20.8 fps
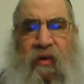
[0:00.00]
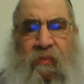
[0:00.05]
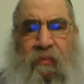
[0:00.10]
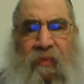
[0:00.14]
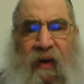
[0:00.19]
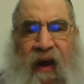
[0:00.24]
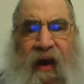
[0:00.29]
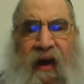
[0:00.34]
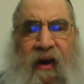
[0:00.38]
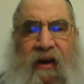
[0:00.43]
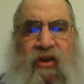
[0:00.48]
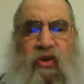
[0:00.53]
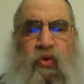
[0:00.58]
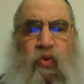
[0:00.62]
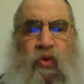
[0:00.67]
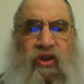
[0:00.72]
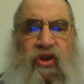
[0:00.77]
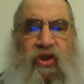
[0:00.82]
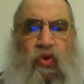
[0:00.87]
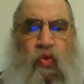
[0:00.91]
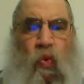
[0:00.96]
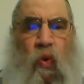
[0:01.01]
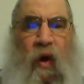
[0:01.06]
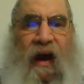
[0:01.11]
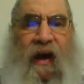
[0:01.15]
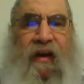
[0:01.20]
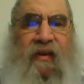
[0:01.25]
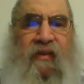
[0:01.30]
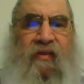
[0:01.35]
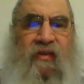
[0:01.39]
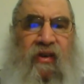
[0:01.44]
baharis, which is
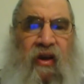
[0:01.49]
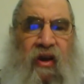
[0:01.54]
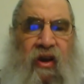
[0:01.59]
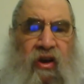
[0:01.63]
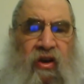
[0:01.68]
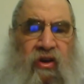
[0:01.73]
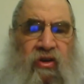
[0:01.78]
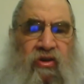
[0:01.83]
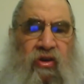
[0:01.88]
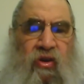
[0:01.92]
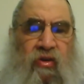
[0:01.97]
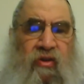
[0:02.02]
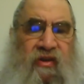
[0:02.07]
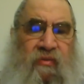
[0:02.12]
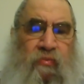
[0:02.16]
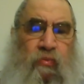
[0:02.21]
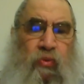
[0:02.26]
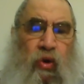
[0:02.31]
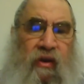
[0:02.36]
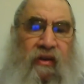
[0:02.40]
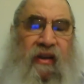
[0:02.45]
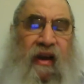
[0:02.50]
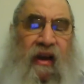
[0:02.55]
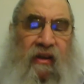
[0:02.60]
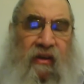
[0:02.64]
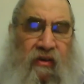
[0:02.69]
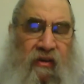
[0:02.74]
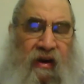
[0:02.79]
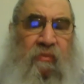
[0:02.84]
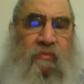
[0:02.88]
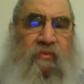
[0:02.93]
white, so it's brought down
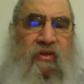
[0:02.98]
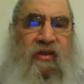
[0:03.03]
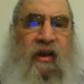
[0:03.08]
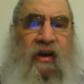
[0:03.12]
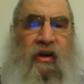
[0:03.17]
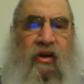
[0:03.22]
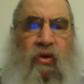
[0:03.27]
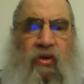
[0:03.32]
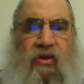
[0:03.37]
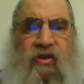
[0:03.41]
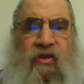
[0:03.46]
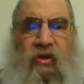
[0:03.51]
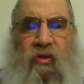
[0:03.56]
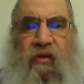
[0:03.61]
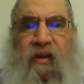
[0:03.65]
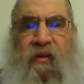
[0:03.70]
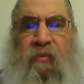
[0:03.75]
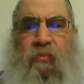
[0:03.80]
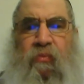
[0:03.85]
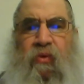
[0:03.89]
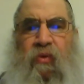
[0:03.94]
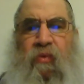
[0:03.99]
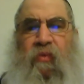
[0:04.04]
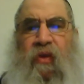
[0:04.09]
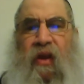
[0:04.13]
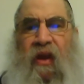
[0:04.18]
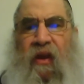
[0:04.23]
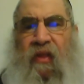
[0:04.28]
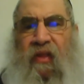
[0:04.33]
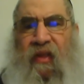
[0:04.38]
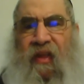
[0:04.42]
there. Rambam said it also
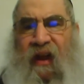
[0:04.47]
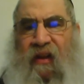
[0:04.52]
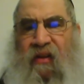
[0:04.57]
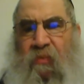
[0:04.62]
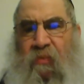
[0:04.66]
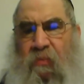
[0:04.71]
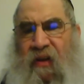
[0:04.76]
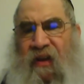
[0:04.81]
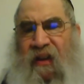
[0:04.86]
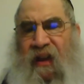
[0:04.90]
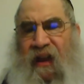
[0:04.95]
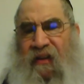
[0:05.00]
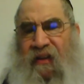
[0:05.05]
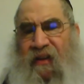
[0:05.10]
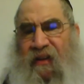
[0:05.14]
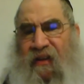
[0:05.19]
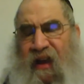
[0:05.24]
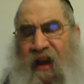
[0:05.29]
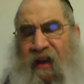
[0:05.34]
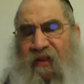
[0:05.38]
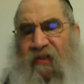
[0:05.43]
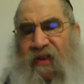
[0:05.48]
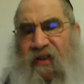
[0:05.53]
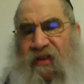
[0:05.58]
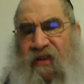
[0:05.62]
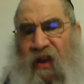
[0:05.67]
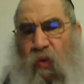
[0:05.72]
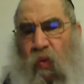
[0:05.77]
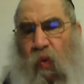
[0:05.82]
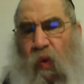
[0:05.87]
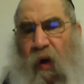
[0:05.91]
that b'chlal the tev is
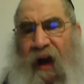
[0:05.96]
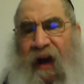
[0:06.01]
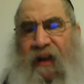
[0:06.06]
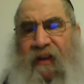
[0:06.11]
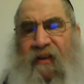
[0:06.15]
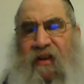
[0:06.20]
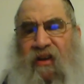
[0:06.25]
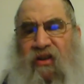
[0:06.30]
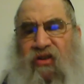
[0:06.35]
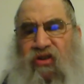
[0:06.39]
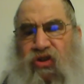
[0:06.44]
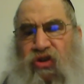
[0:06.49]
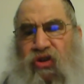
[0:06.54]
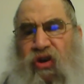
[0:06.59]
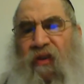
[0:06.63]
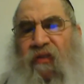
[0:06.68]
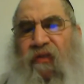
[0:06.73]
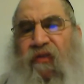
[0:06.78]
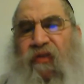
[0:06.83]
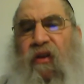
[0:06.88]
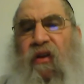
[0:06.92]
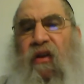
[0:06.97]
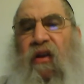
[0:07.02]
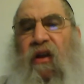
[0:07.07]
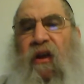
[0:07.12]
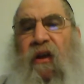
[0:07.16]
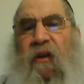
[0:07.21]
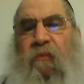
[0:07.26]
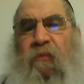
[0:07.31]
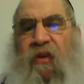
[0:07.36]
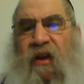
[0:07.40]
that white is shuffle
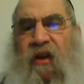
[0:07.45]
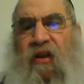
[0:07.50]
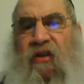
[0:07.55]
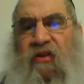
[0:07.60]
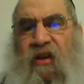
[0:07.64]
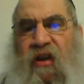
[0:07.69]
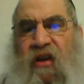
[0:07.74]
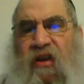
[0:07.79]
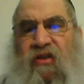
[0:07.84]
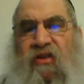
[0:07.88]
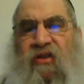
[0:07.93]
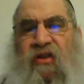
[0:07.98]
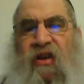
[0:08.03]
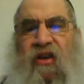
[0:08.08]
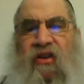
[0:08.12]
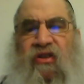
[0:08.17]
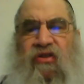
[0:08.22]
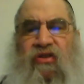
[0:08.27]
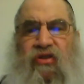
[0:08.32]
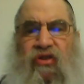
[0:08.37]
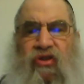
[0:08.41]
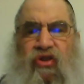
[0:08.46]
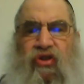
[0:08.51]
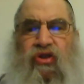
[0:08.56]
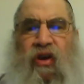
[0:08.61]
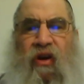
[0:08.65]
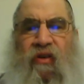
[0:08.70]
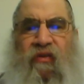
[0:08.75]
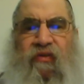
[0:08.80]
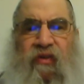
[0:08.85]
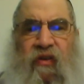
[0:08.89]
is
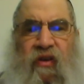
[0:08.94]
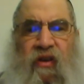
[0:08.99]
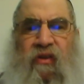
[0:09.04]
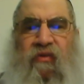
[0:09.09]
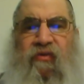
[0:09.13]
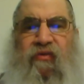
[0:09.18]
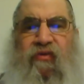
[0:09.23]
shuffled